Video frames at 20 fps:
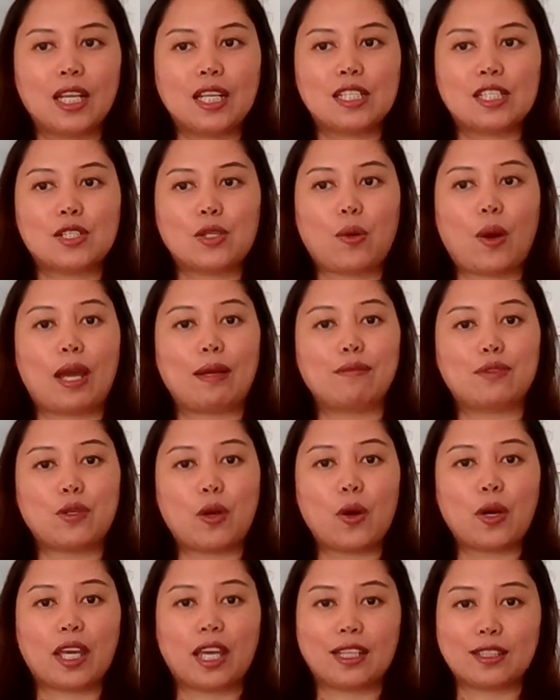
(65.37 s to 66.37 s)
So I'm
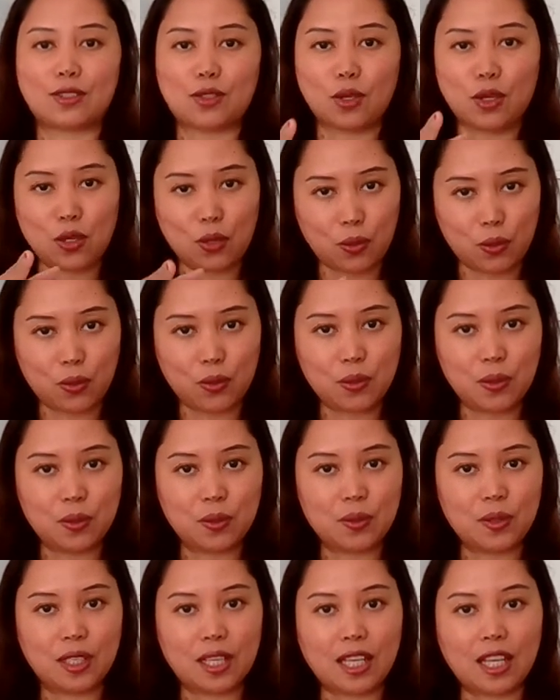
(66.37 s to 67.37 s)
talking to you.
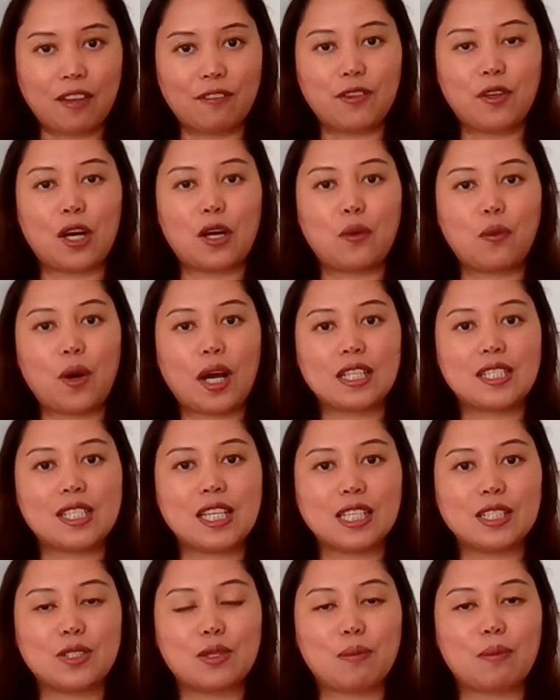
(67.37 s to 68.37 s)
If you are
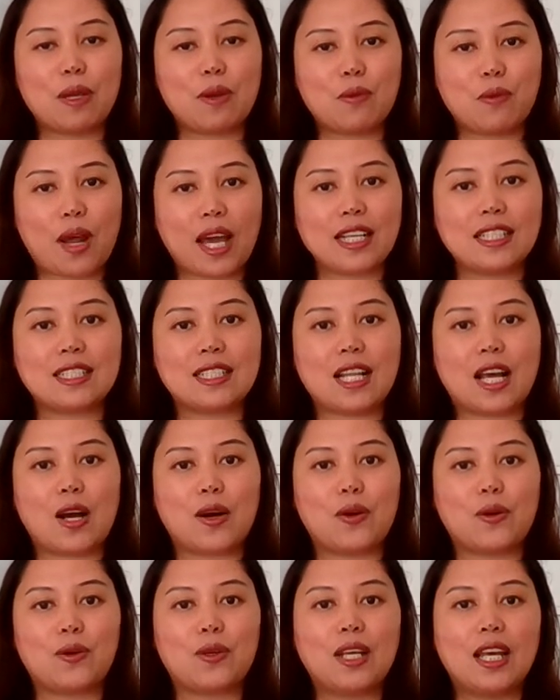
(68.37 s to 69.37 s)
watching to me right
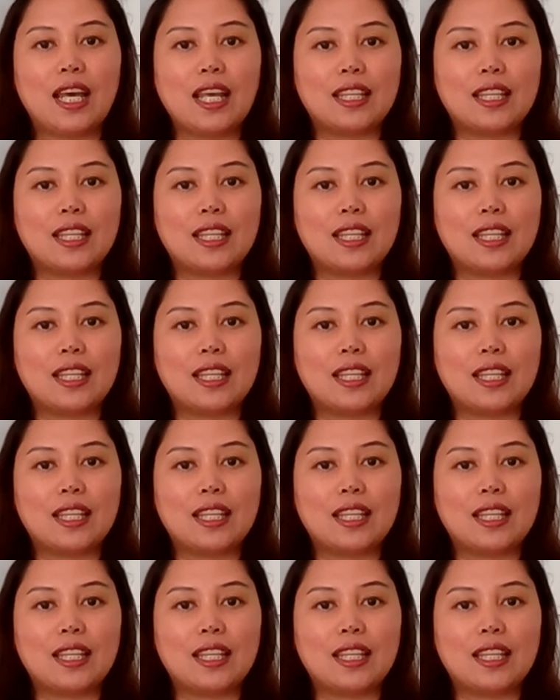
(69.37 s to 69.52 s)
now,